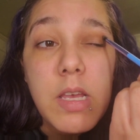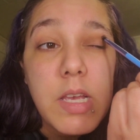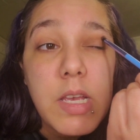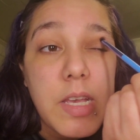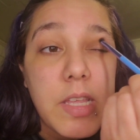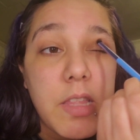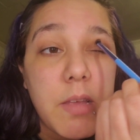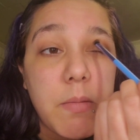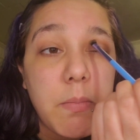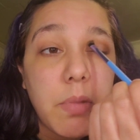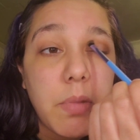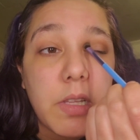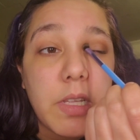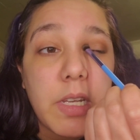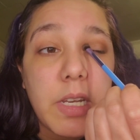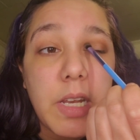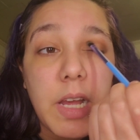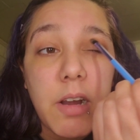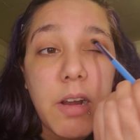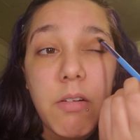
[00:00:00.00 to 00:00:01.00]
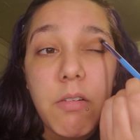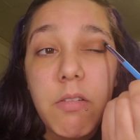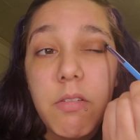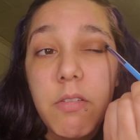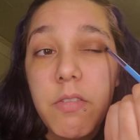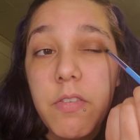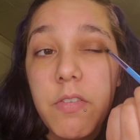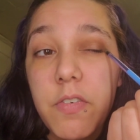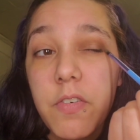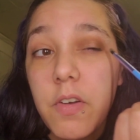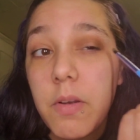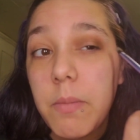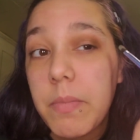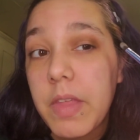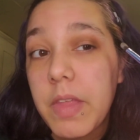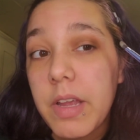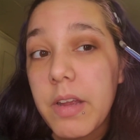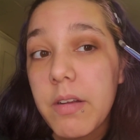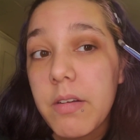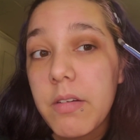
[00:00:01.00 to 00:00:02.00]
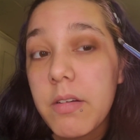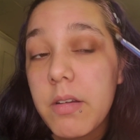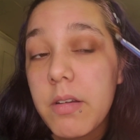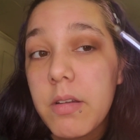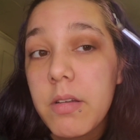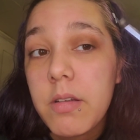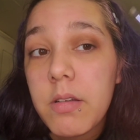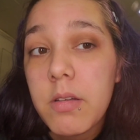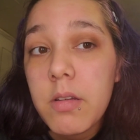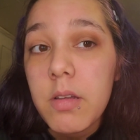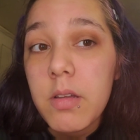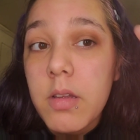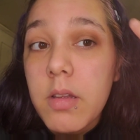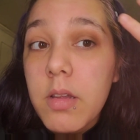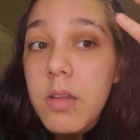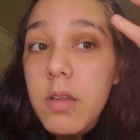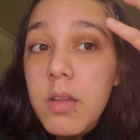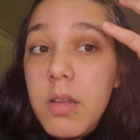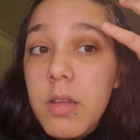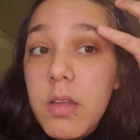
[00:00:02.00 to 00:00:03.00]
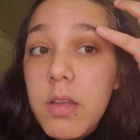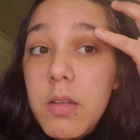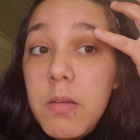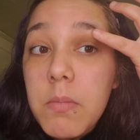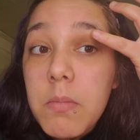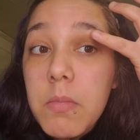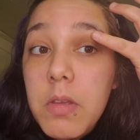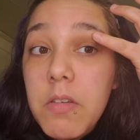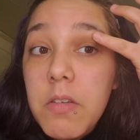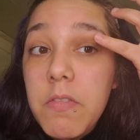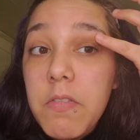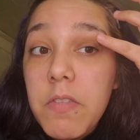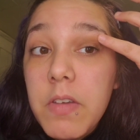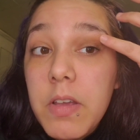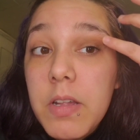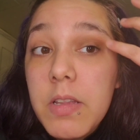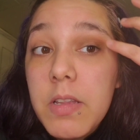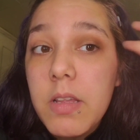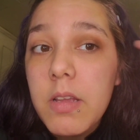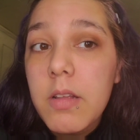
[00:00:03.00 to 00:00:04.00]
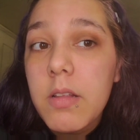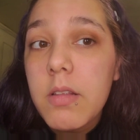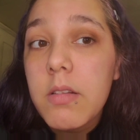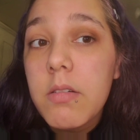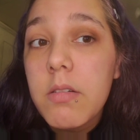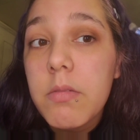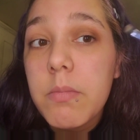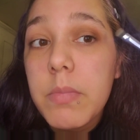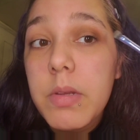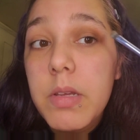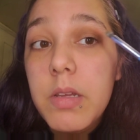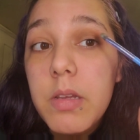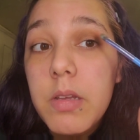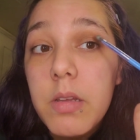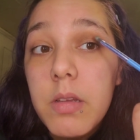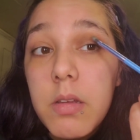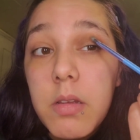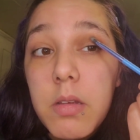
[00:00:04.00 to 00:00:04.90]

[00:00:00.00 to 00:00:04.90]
and then blend out from there. Let me fix that a little bit.